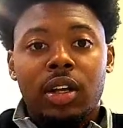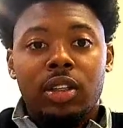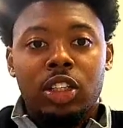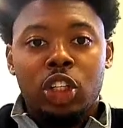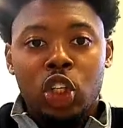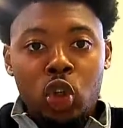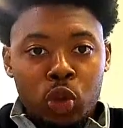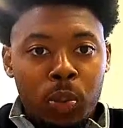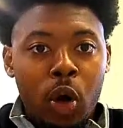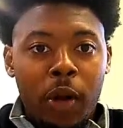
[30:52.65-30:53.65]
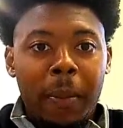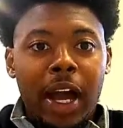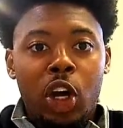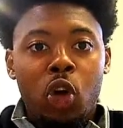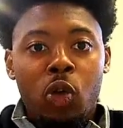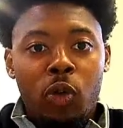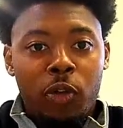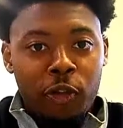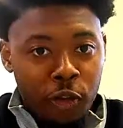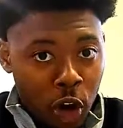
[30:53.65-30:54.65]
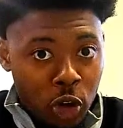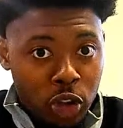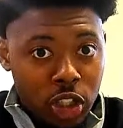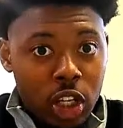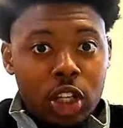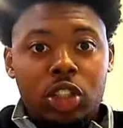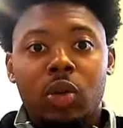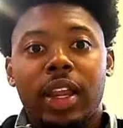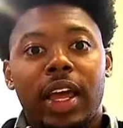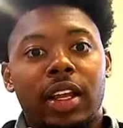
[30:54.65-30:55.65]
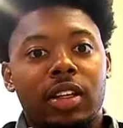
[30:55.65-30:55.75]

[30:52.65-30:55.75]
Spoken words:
use Pokemon Go first, so that